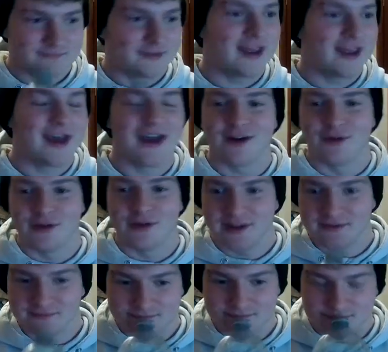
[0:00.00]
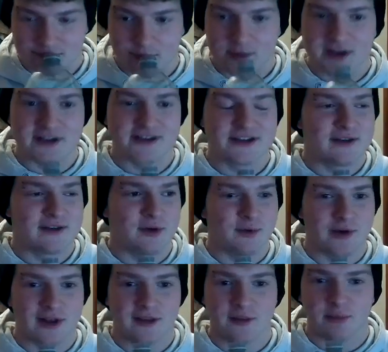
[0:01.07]
Yeah, go on then. And we can see if we
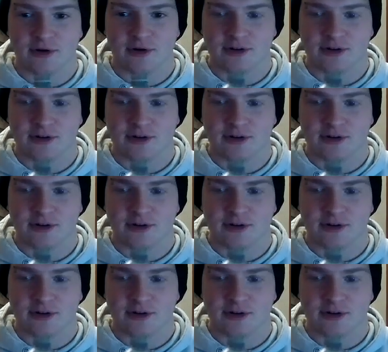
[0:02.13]
want it in the pod.